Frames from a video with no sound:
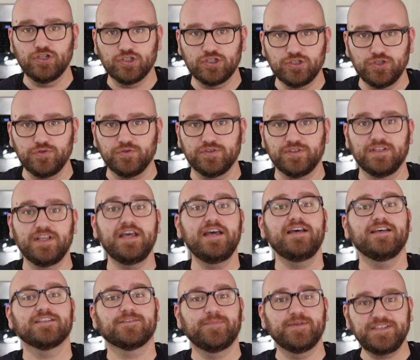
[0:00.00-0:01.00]
gluten,
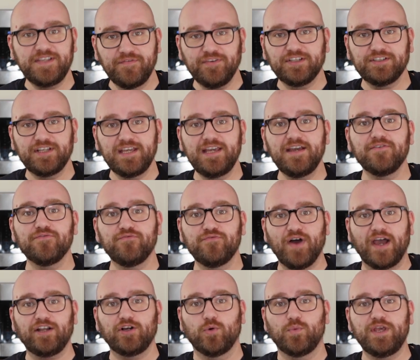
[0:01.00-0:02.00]
specifically
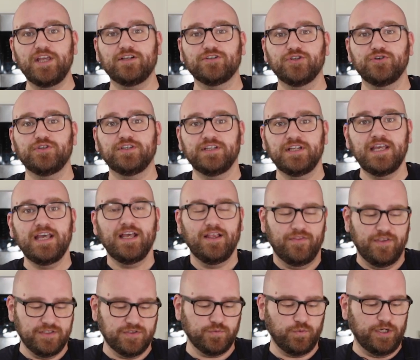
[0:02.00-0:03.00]
vital wheat gluten.
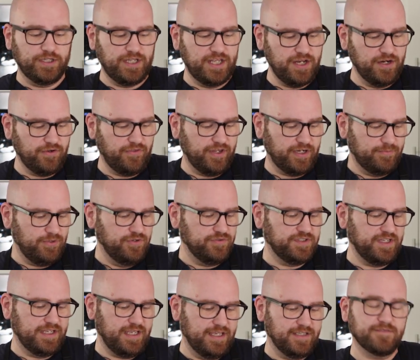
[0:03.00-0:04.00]
This one here that I'm
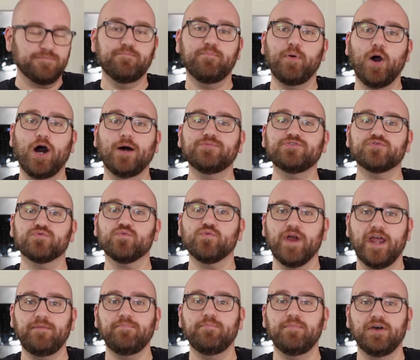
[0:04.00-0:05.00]
using is Bob's
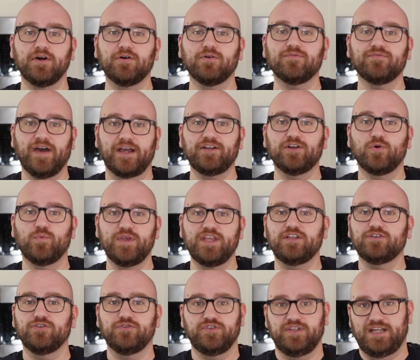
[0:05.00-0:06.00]
Red Mill vital wheat
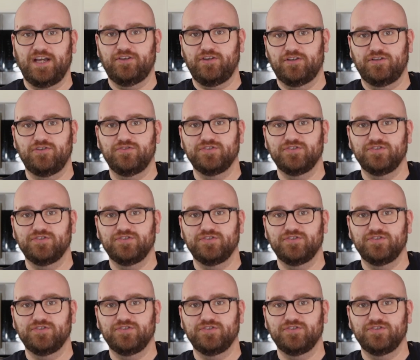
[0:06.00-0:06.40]
gluten. Now, you can